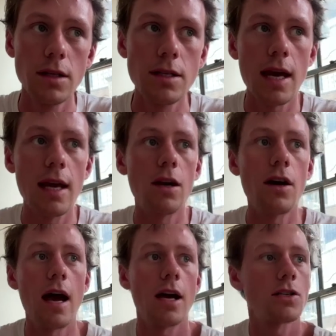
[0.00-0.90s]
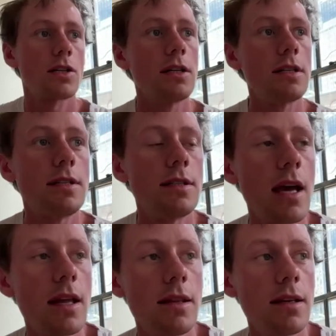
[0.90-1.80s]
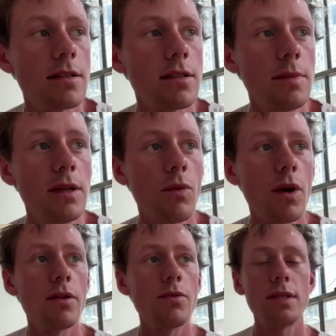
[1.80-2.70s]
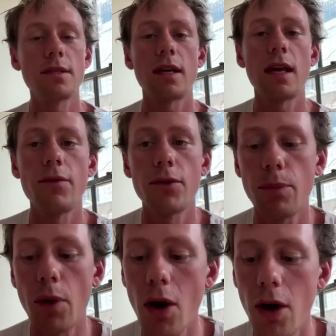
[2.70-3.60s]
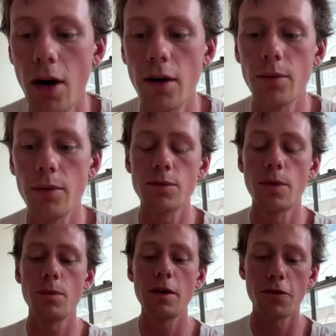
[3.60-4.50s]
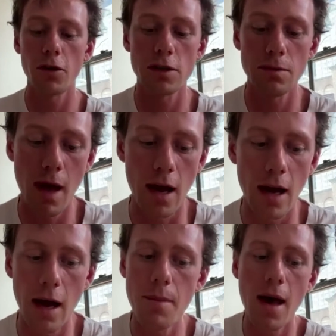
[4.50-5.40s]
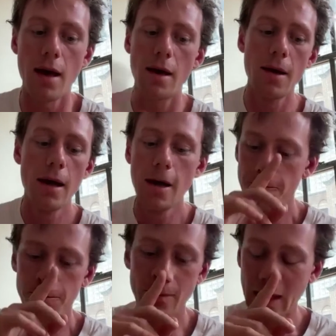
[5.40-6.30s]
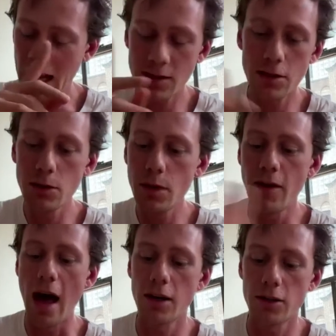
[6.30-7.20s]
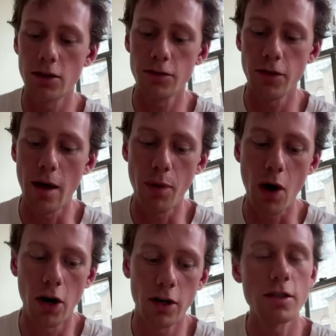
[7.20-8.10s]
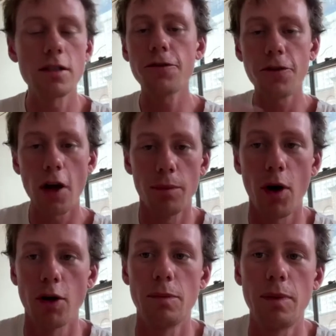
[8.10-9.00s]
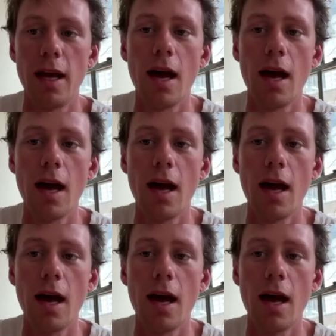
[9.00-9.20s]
Taylor actually said this to me. One of the reasons I gave her the part was when we first met. I met a slew of actors for that part because it's a fun part to play.